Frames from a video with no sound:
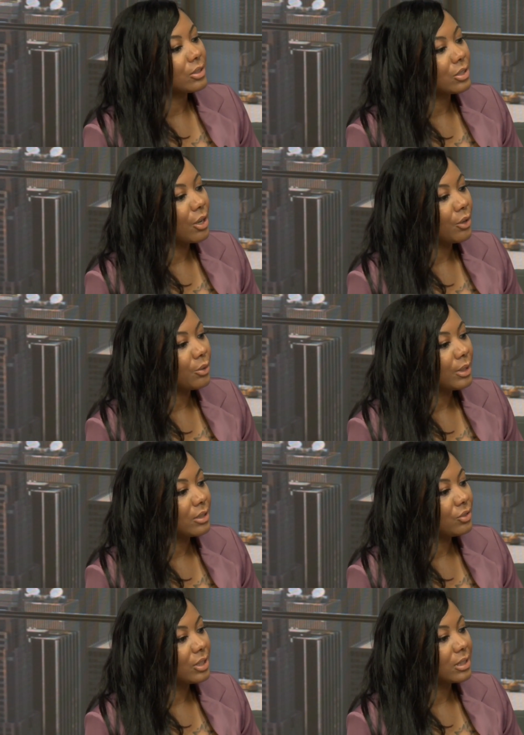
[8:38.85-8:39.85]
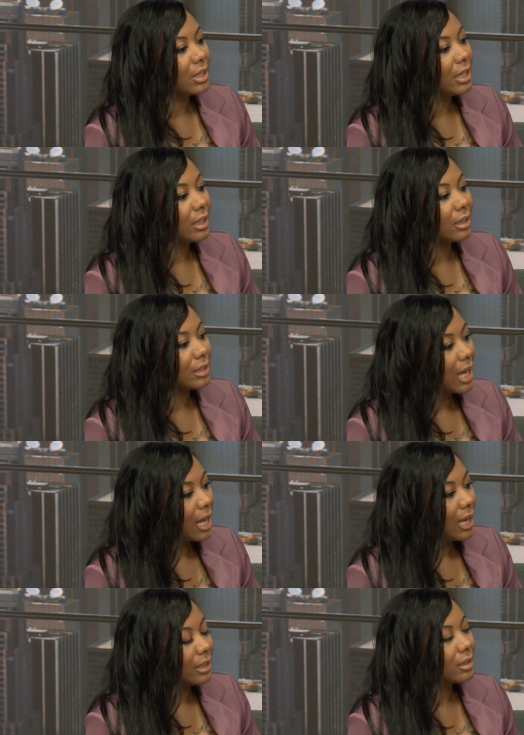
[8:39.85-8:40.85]
so it's just getting
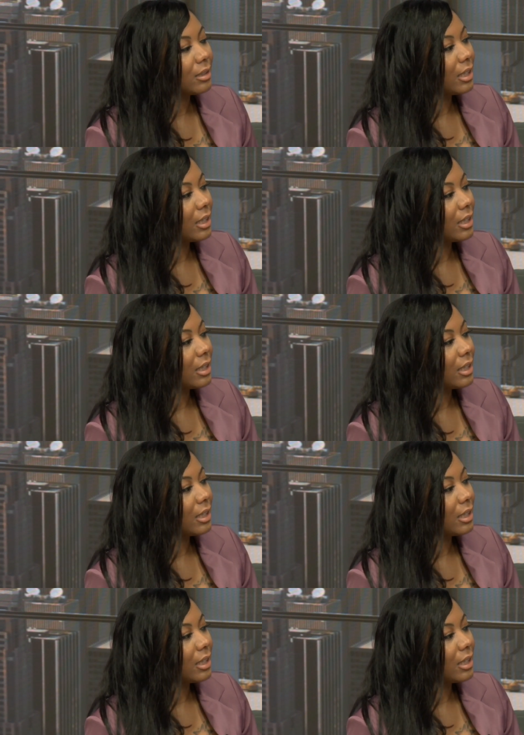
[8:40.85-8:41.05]
aligned,